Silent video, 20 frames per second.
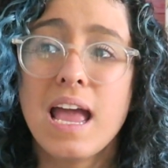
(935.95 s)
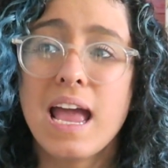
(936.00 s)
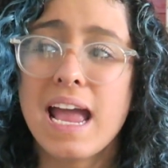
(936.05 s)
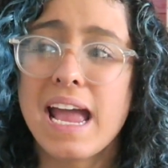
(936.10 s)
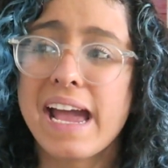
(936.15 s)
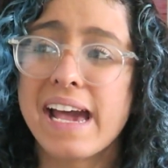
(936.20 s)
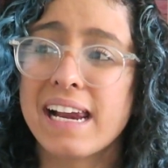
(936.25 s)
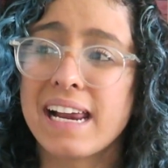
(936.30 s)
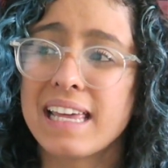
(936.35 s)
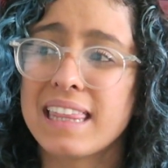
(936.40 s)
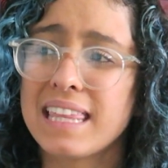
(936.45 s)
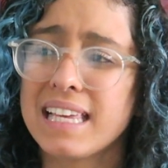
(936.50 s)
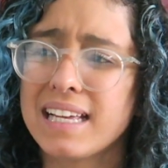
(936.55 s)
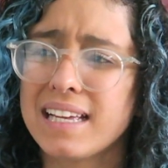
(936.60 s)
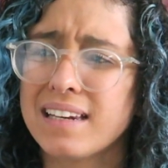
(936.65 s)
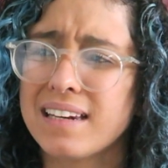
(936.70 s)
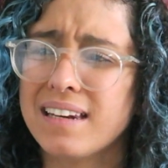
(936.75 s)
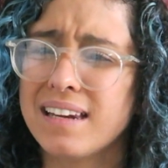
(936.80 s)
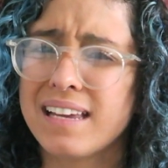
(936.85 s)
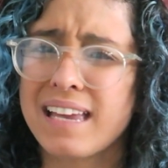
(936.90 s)
And I
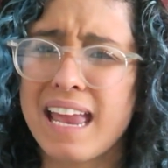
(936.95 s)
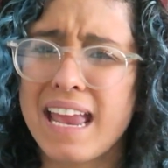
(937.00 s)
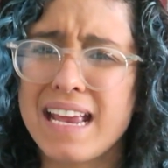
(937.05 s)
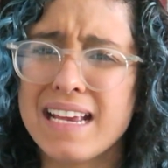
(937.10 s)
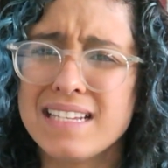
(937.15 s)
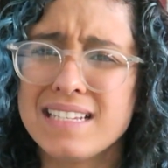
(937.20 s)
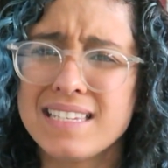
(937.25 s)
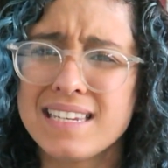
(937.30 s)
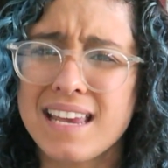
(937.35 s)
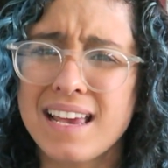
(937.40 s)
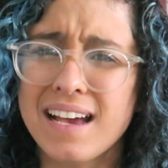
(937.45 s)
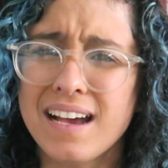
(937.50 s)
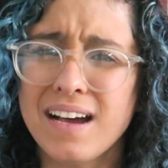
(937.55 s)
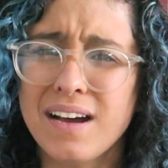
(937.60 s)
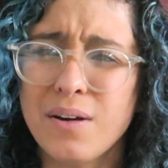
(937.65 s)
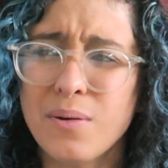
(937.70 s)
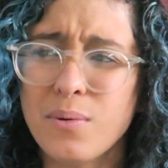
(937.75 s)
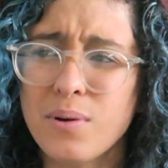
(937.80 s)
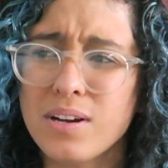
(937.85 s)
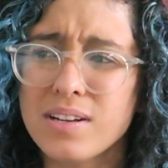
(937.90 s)
think
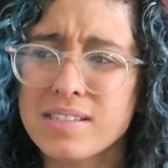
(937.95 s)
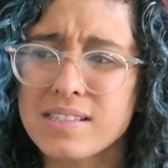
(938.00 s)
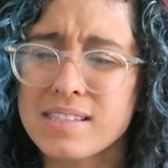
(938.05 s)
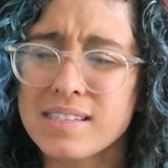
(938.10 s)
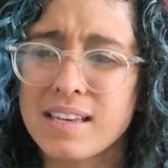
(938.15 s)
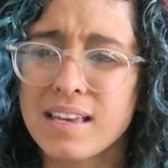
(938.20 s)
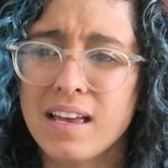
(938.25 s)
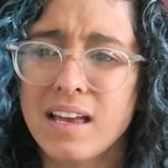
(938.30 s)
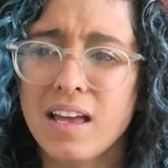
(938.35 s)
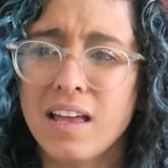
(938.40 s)
Nicasia was